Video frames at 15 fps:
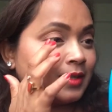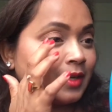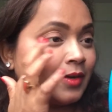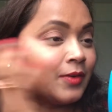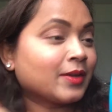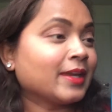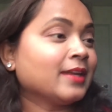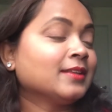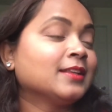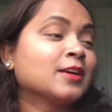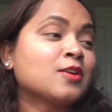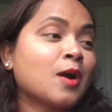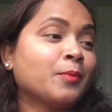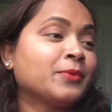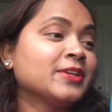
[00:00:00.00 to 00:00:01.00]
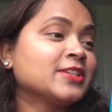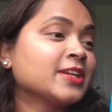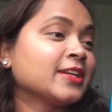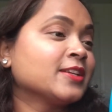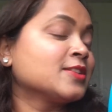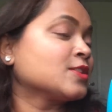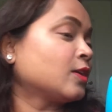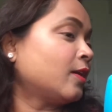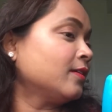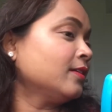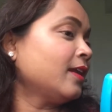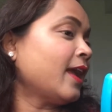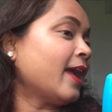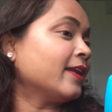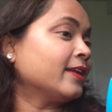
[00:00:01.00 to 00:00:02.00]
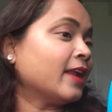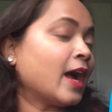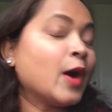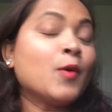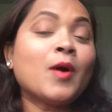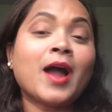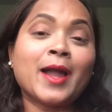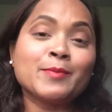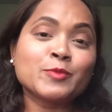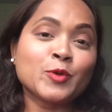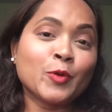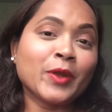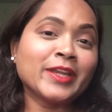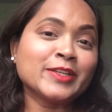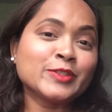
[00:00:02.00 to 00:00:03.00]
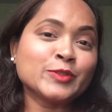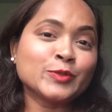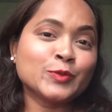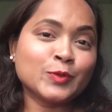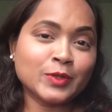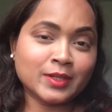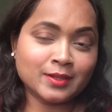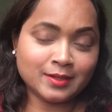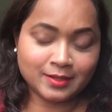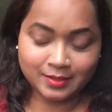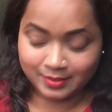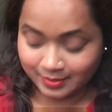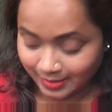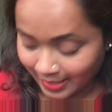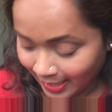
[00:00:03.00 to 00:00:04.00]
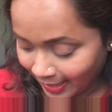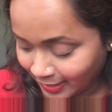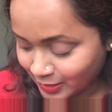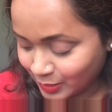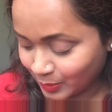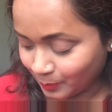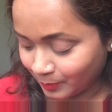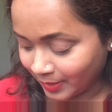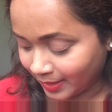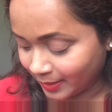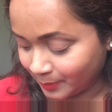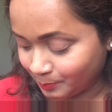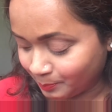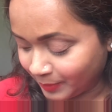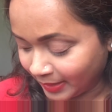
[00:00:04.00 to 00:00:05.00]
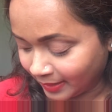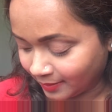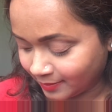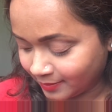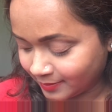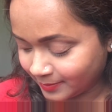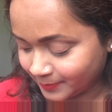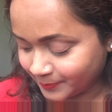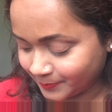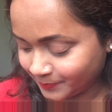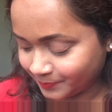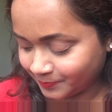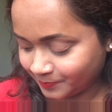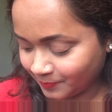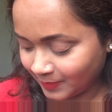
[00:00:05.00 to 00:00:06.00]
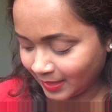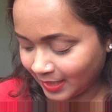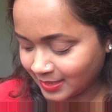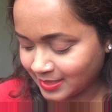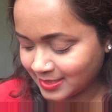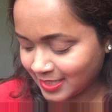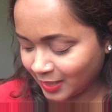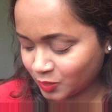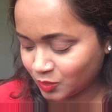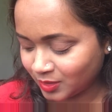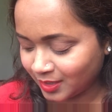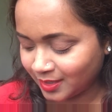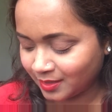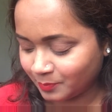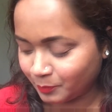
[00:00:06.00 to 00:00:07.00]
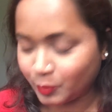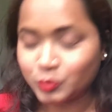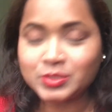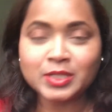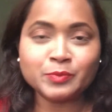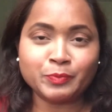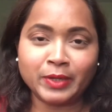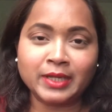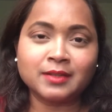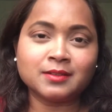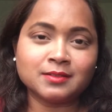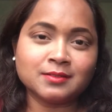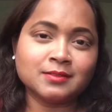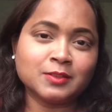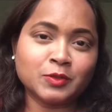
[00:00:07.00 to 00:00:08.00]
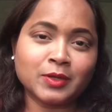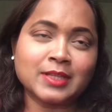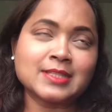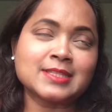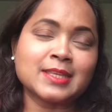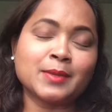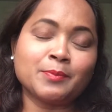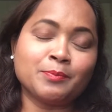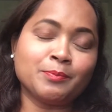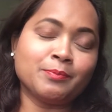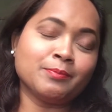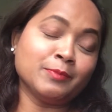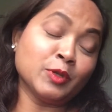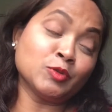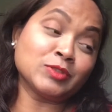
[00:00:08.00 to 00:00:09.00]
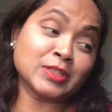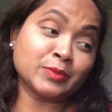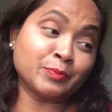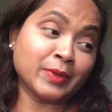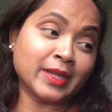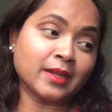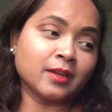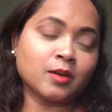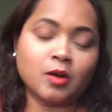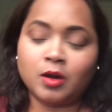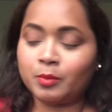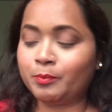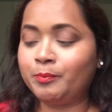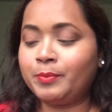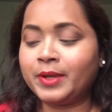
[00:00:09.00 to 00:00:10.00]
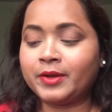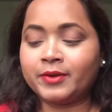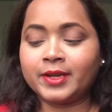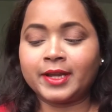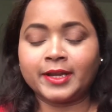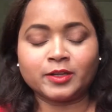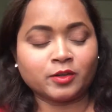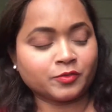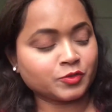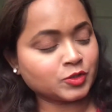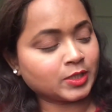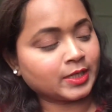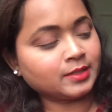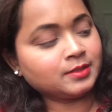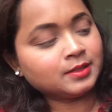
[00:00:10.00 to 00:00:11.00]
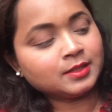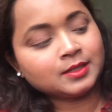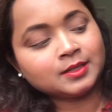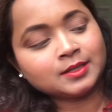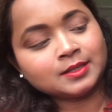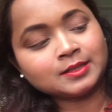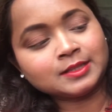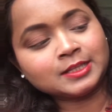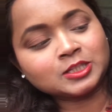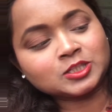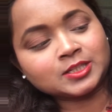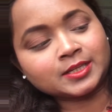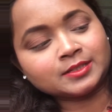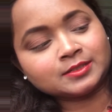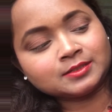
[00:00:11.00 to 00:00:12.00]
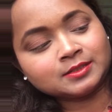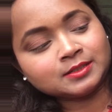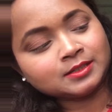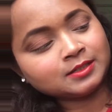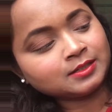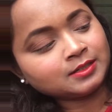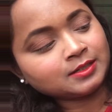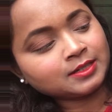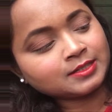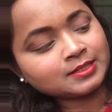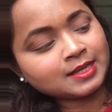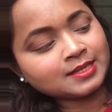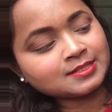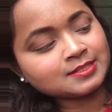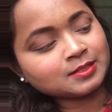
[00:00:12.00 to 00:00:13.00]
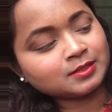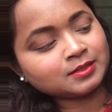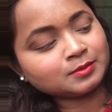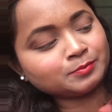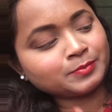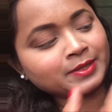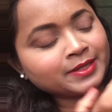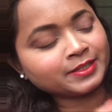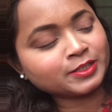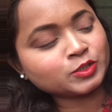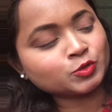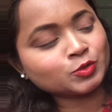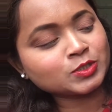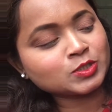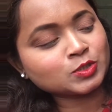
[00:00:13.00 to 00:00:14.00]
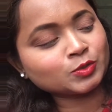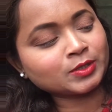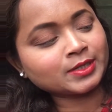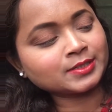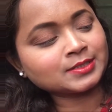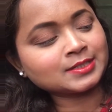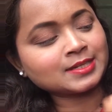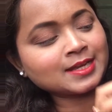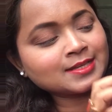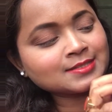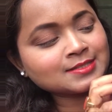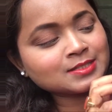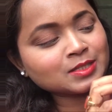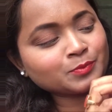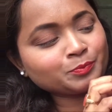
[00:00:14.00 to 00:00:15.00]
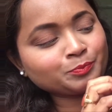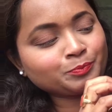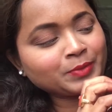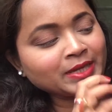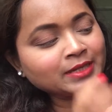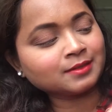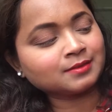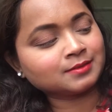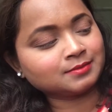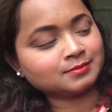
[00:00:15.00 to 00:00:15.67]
Okay, the coppery shade is on, and now I'm going to add my pink. It is actually a muted pink. You can say muted pink or berry kind of shade. This shade. It has a berry twist to it. It has pink.